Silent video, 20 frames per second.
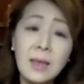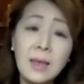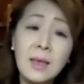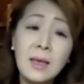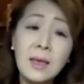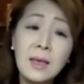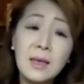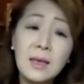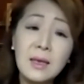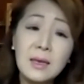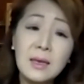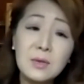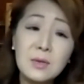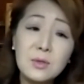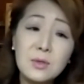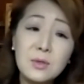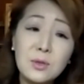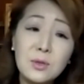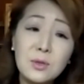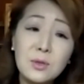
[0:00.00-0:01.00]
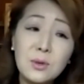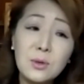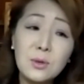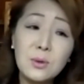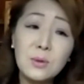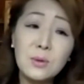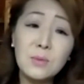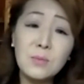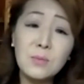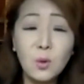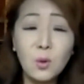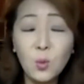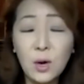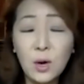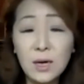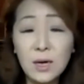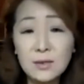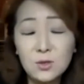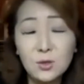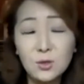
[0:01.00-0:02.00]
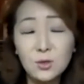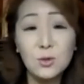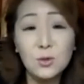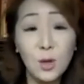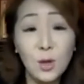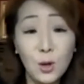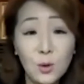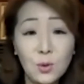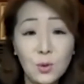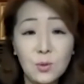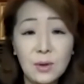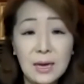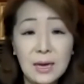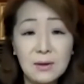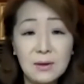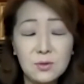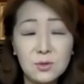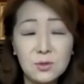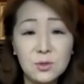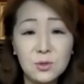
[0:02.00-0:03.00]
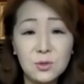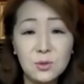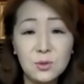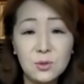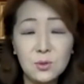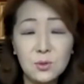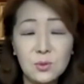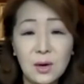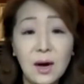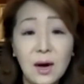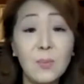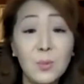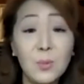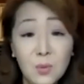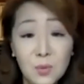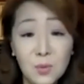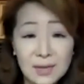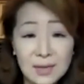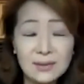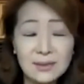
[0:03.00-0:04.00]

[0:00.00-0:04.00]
And so the ones who know how to operate